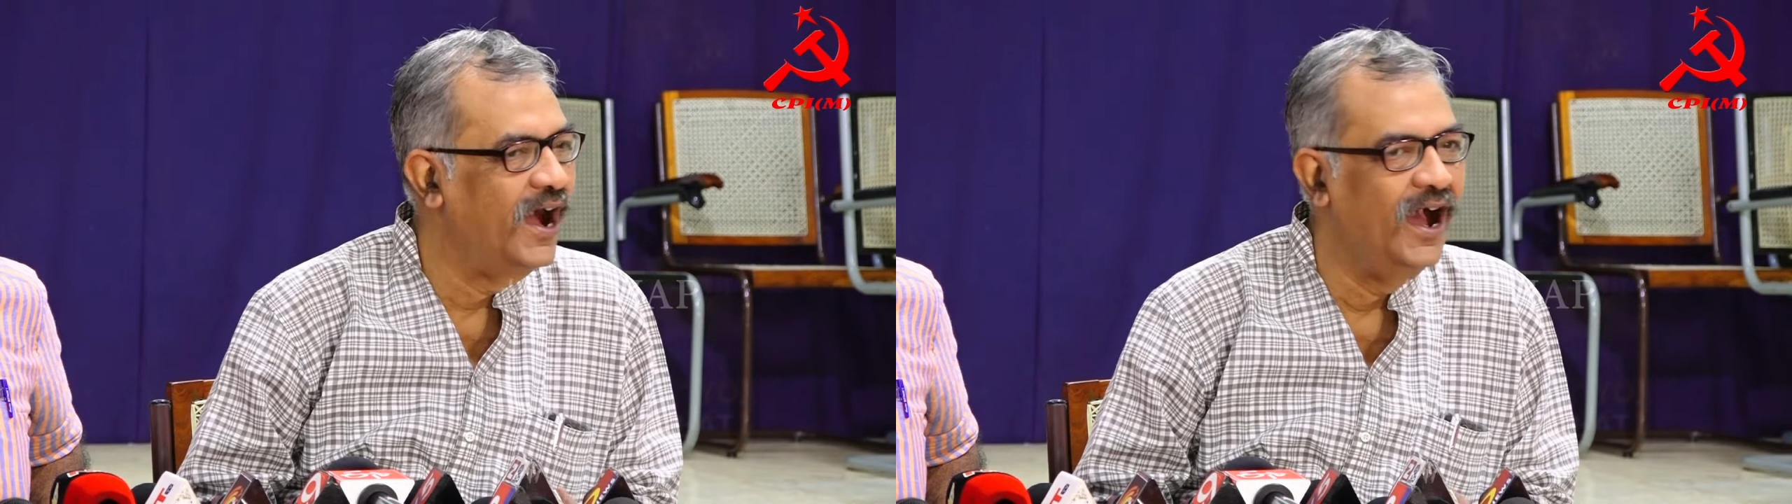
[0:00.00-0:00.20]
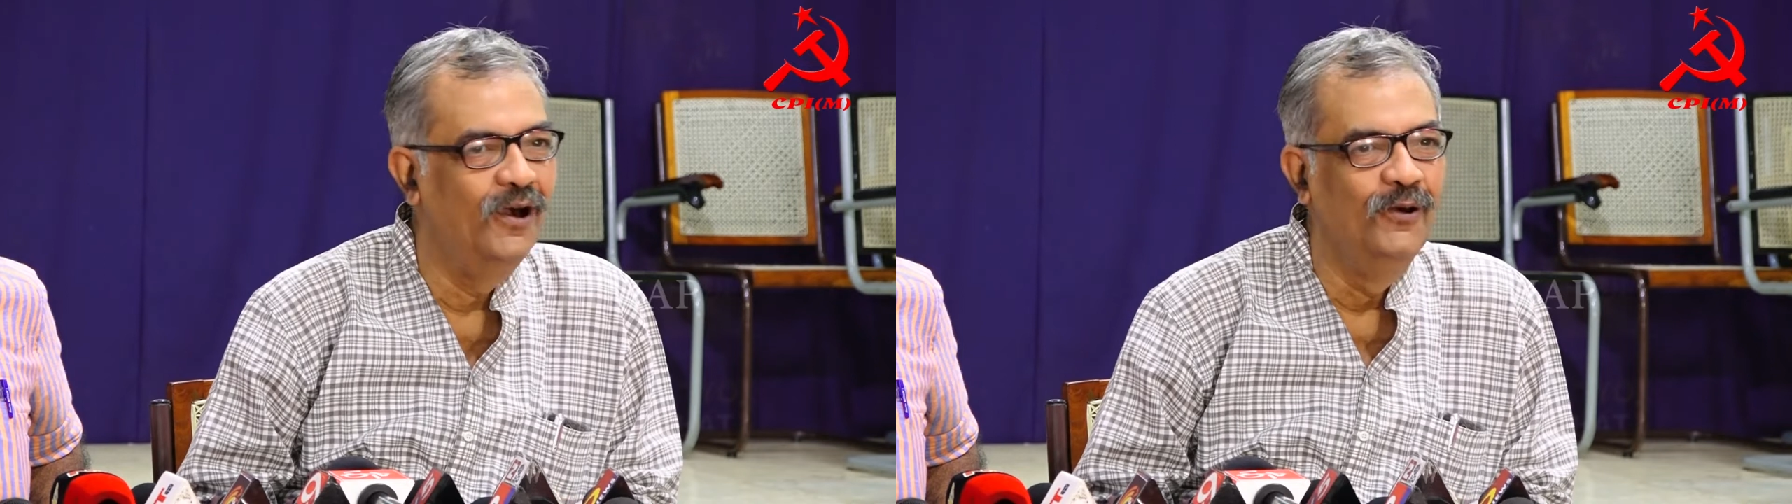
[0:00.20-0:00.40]

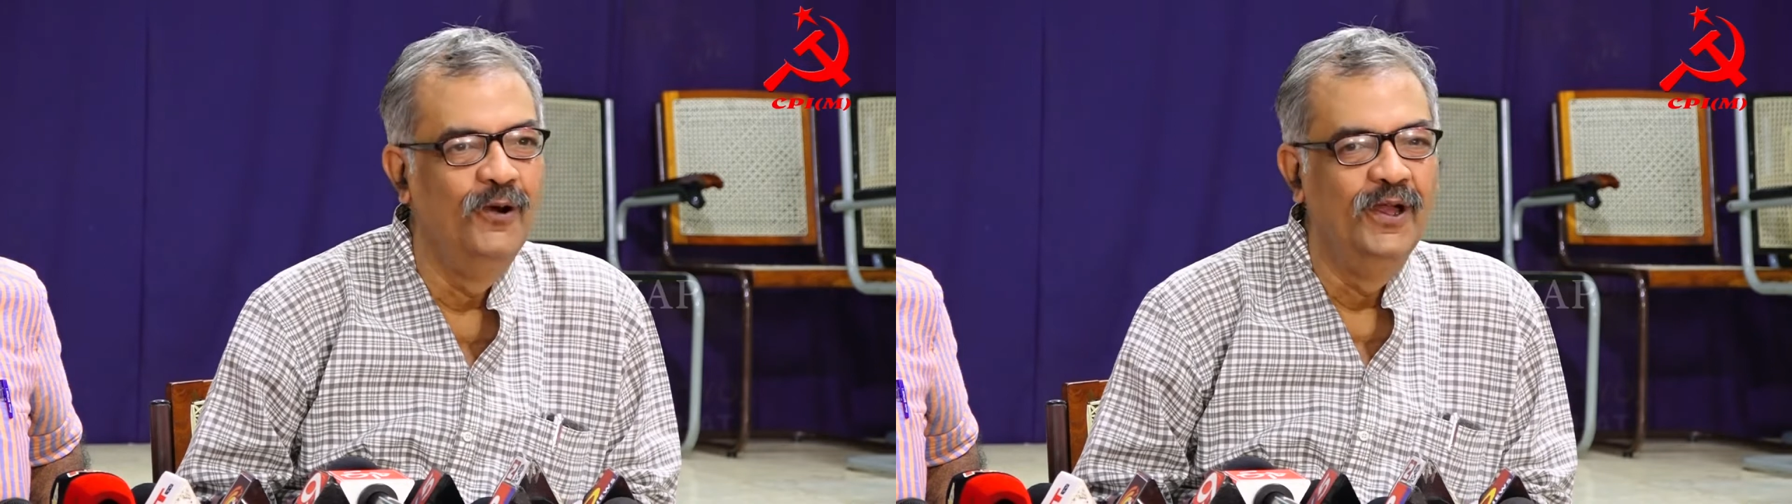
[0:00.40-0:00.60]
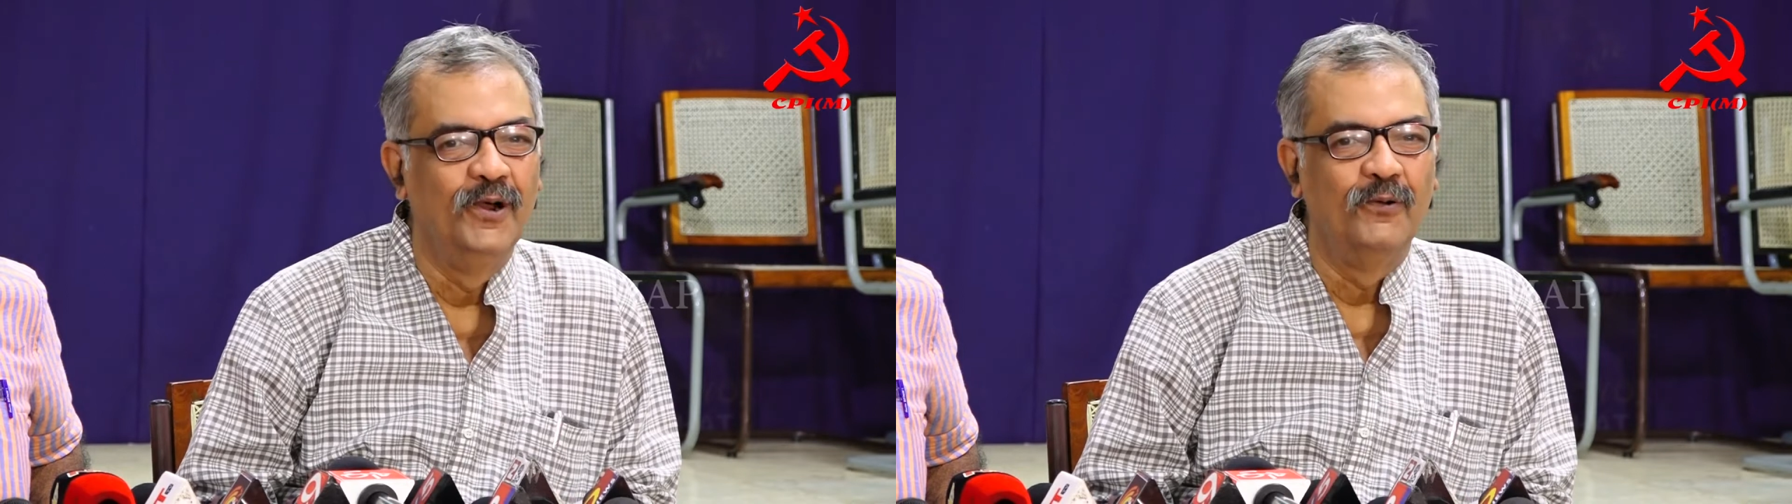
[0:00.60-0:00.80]
how
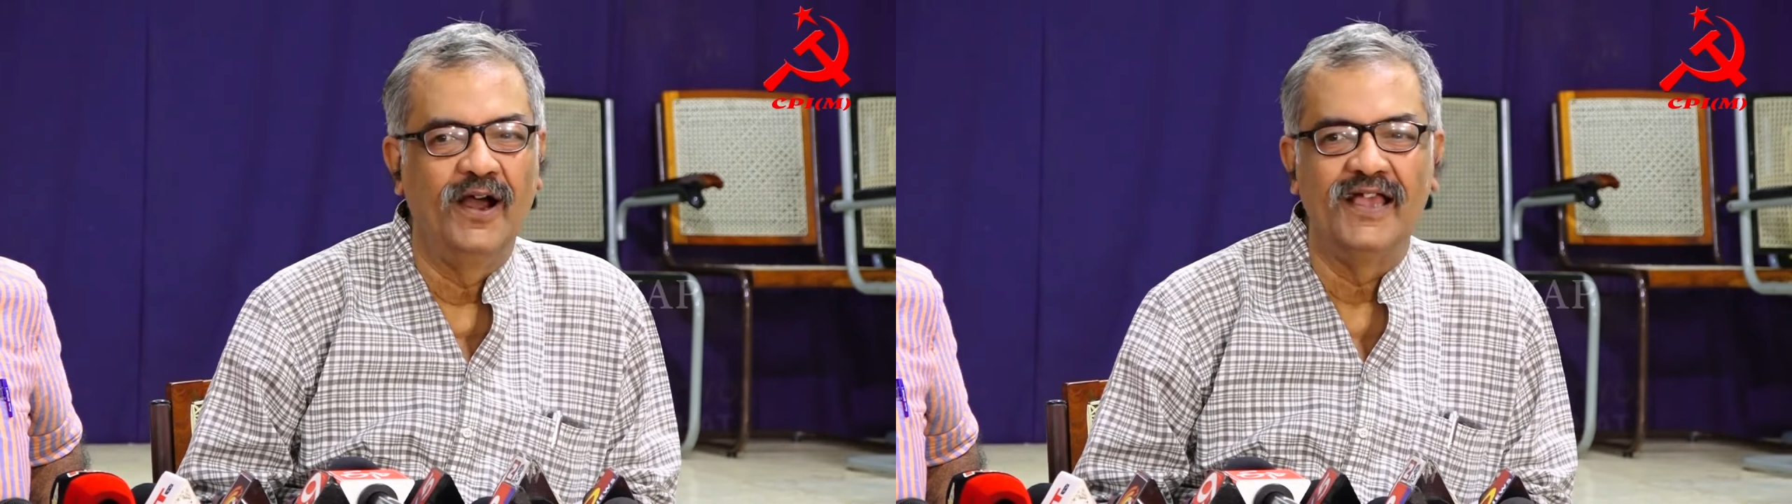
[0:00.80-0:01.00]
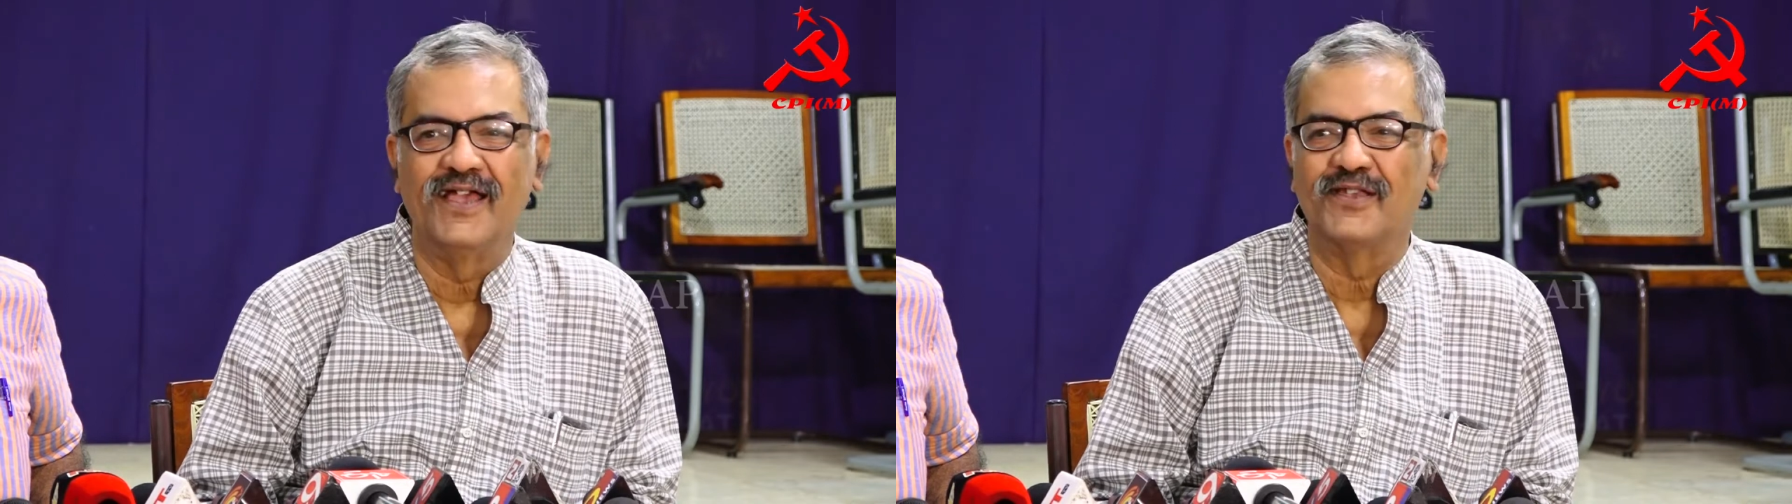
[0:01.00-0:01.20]

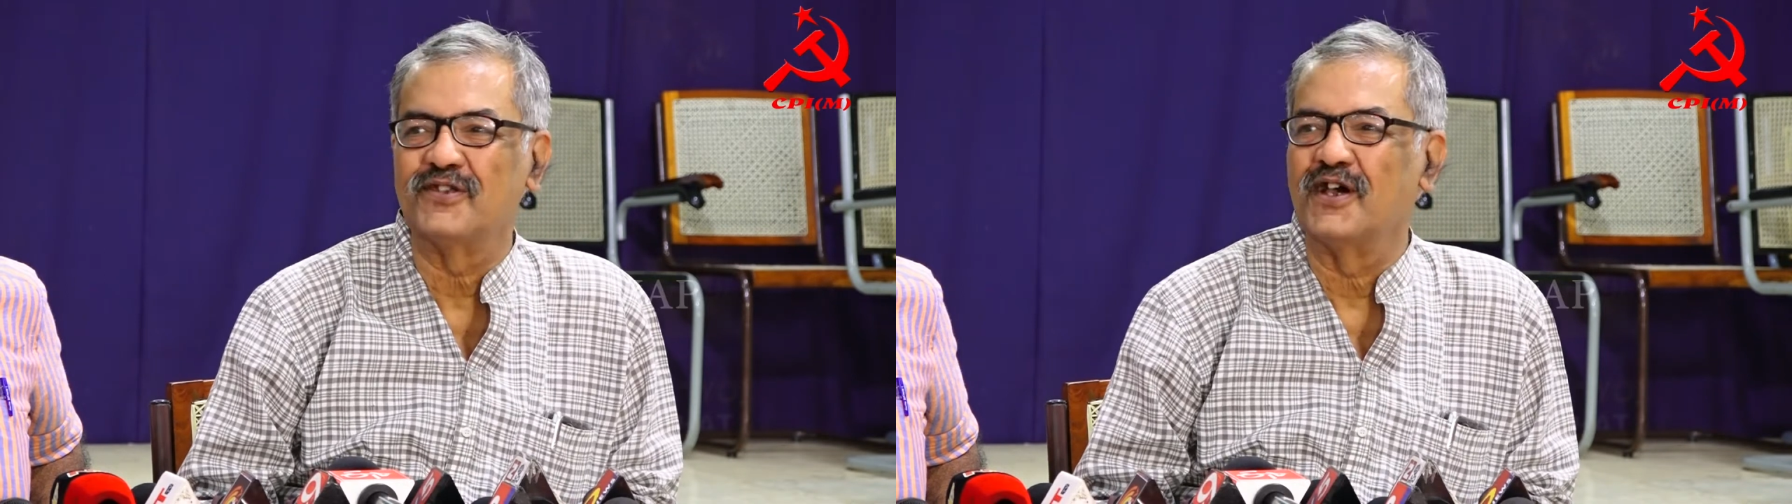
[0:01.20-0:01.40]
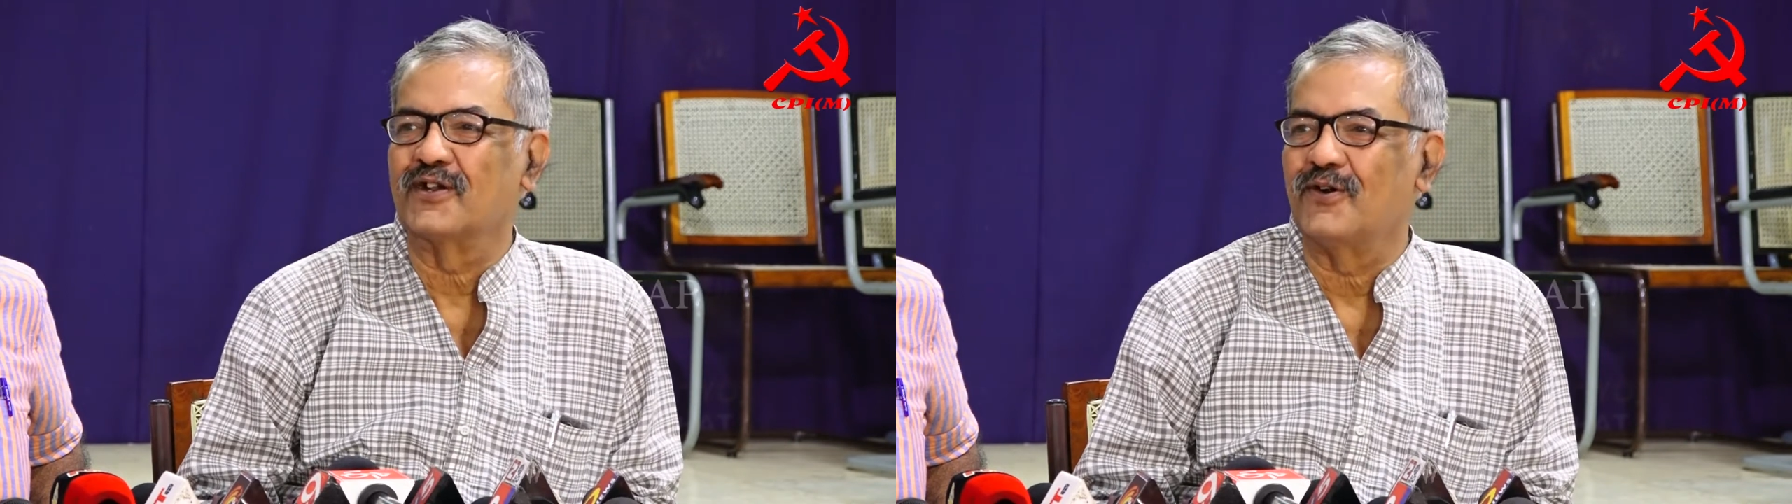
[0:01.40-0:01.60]

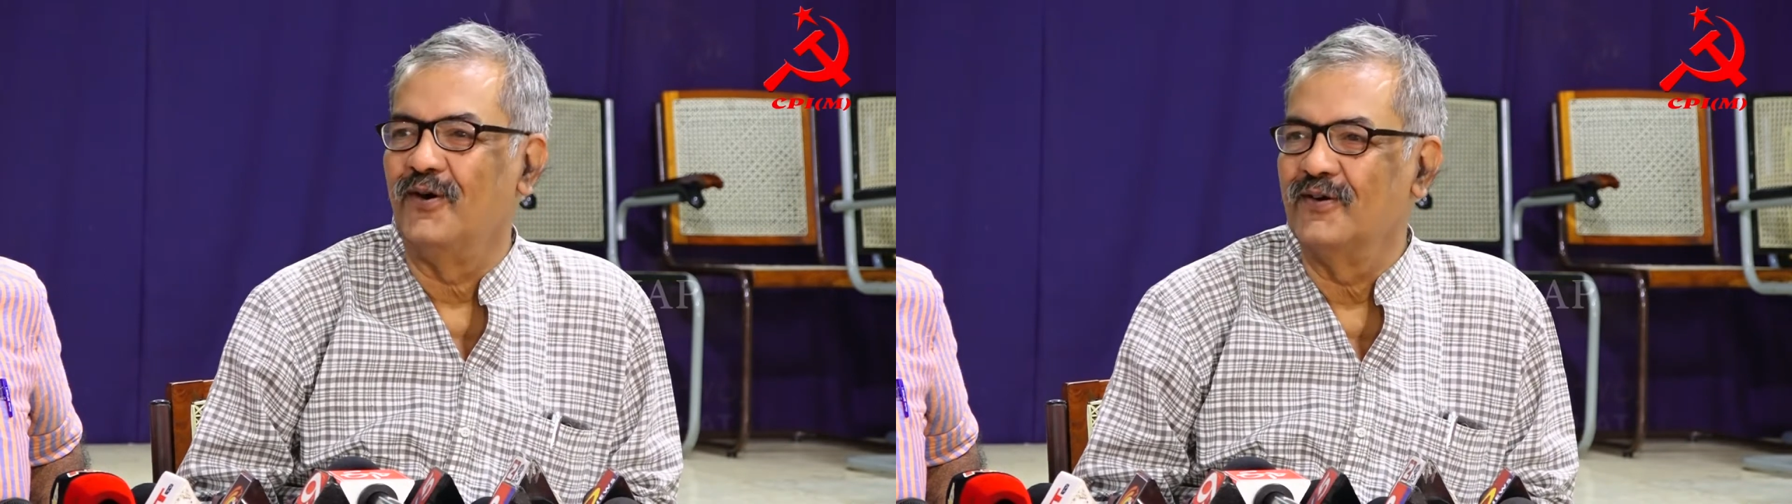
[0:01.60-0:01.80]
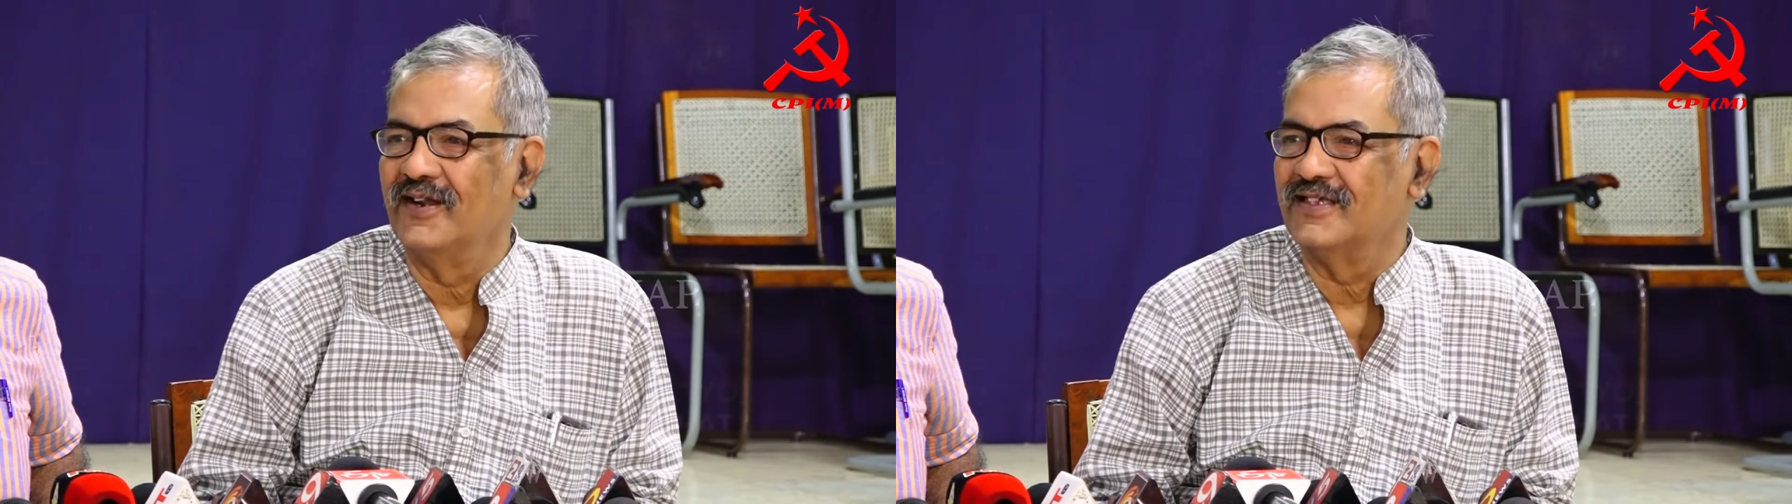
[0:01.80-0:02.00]
YSR
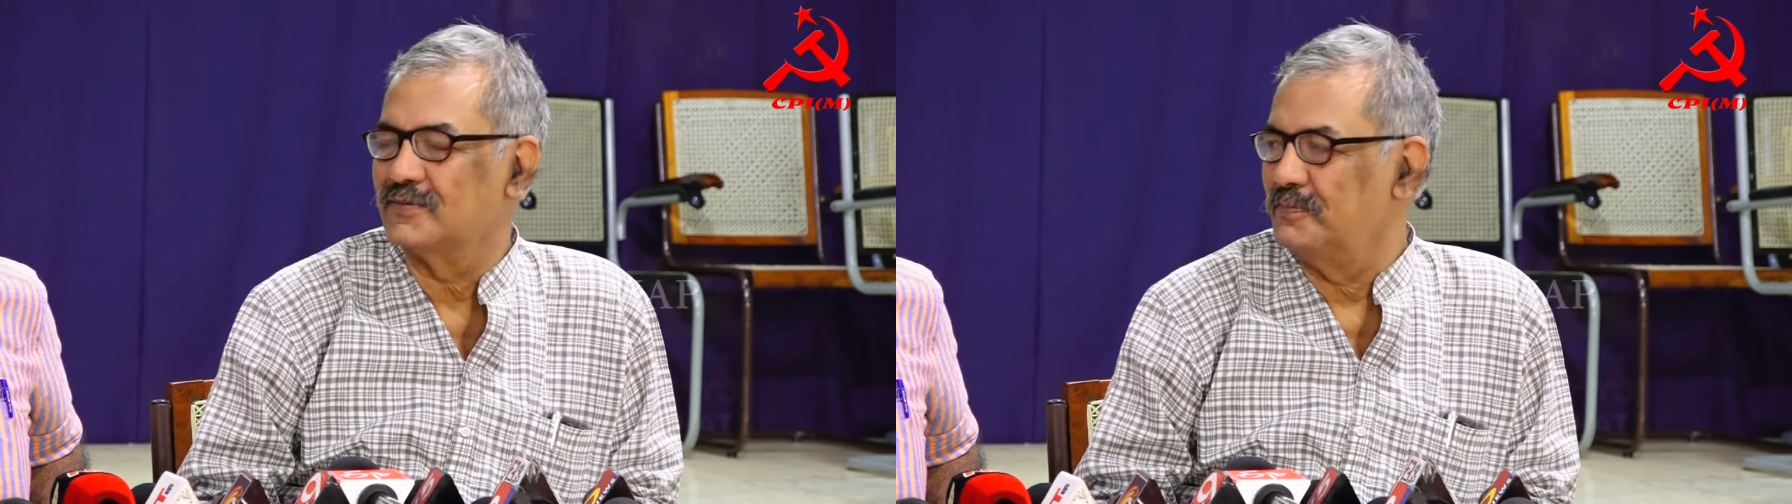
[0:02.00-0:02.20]
Congress,